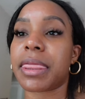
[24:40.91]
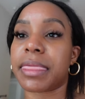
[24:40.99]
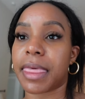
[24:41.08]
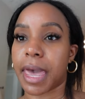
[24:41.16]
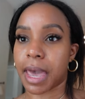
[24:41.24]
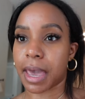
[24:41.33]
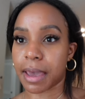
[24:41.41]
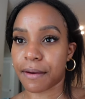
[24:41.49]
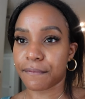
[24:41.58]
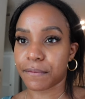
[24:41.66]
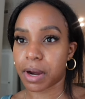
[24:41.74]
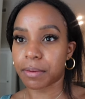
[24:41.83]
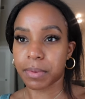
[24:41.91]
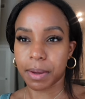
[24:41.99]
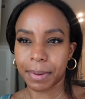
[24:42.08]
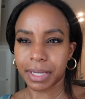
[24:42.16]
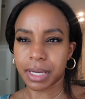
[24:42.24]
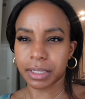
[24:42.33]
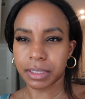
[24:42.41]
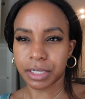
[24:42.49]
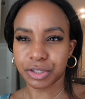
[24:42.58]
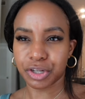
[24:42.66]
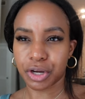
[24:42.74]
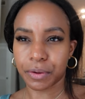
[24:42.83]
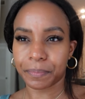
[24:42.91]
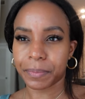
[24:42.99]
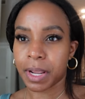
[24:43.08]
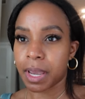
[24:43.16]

that, um, am I yelling at y'all?